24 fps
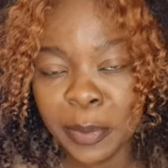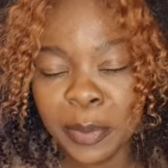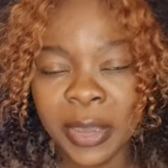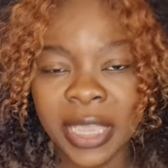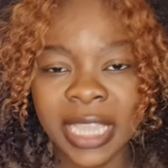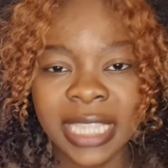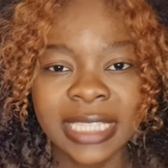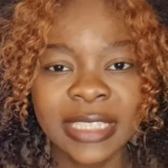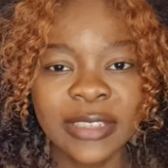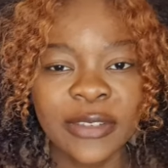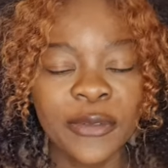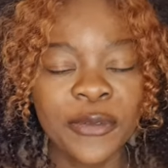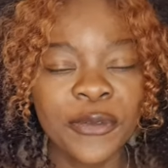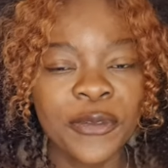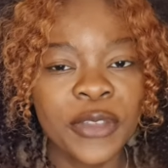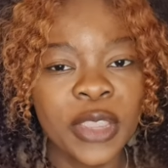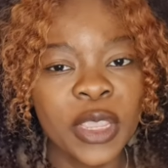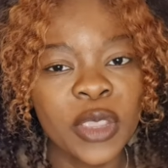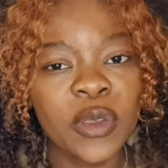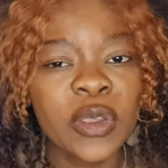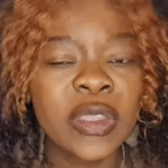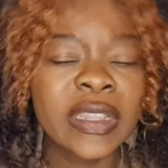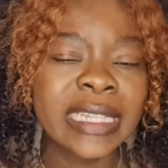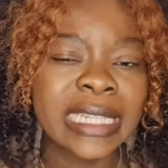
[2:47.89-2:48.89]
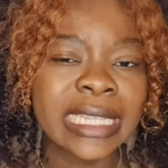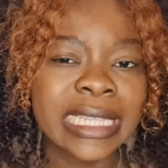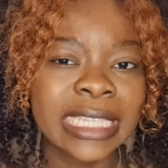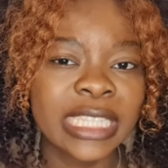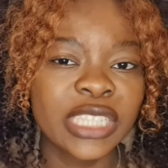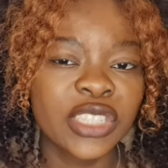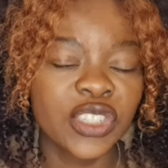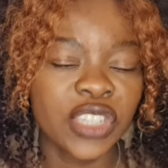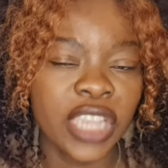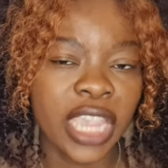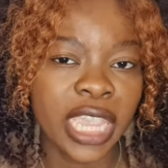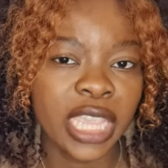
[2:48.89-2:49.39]
but frequently
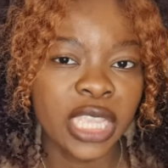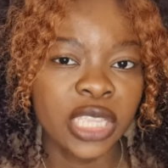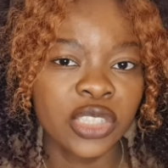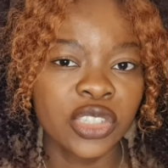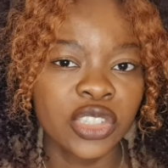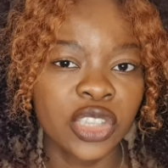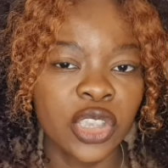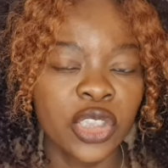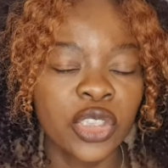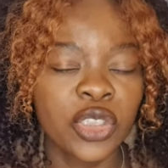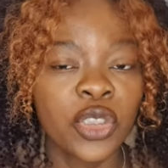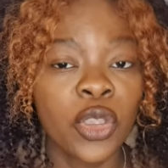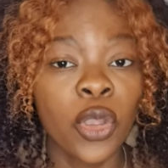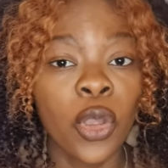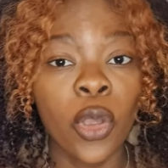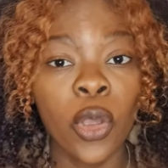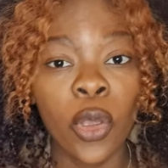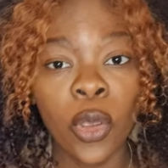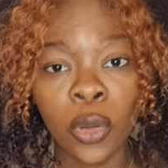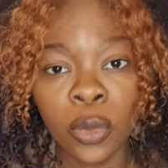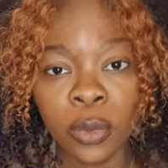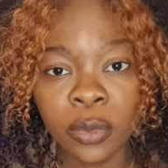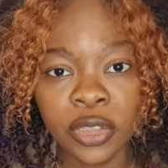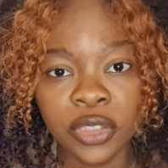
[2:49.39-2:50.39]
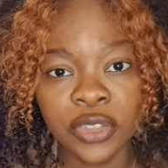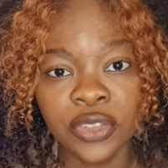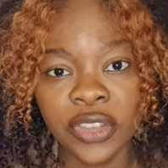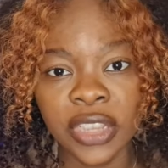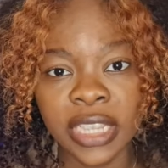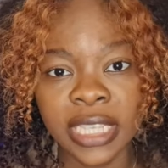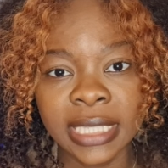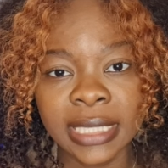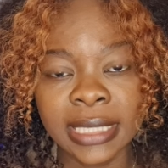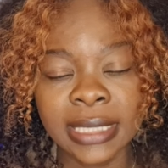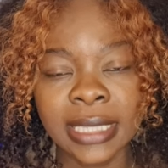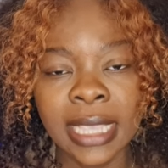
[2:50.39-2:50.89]
changing your home
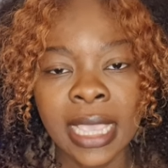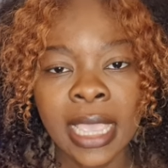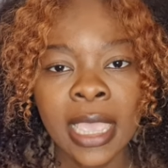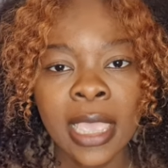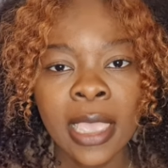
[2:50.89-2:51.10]
address